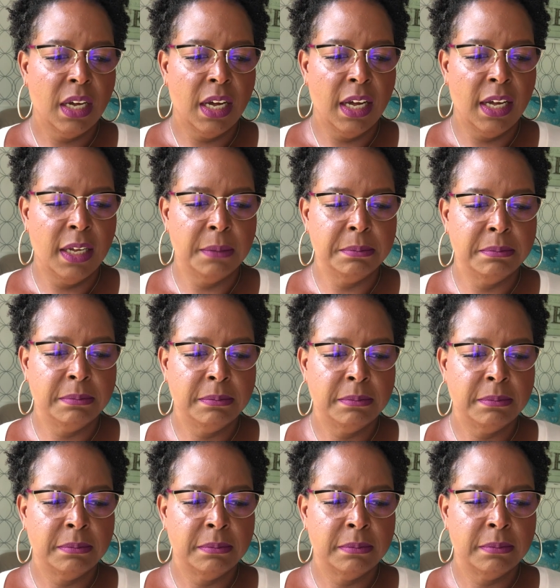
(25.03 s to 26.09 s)
Um,
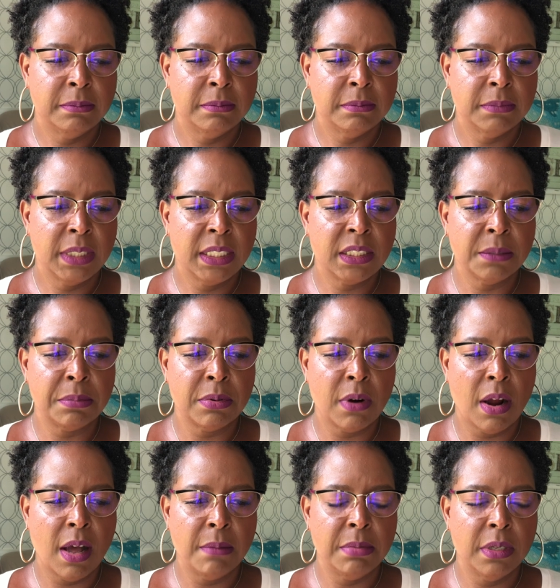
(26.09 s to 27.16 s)
it's a
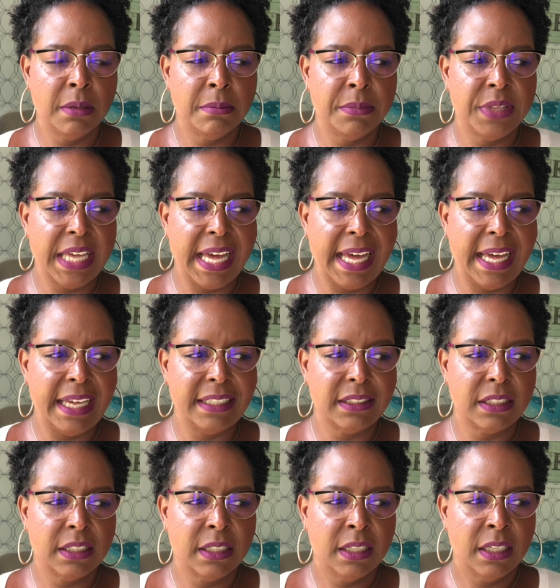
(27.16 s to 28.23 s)
problem
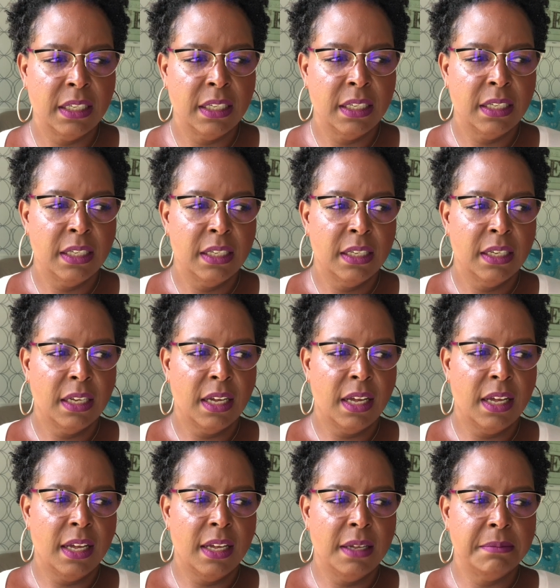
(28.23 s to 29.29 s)
that
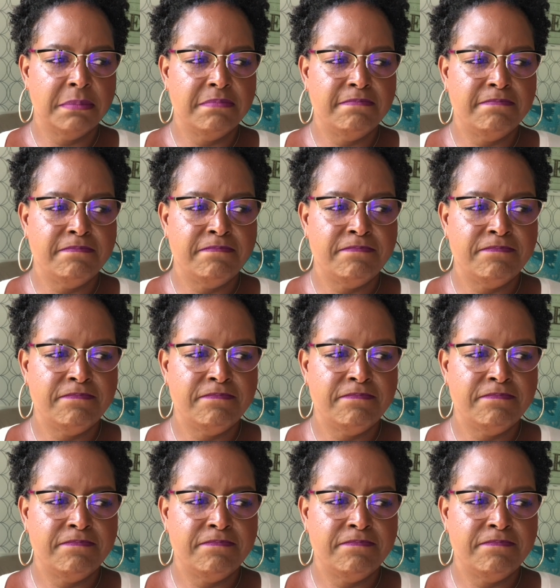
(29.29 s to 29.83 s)
um,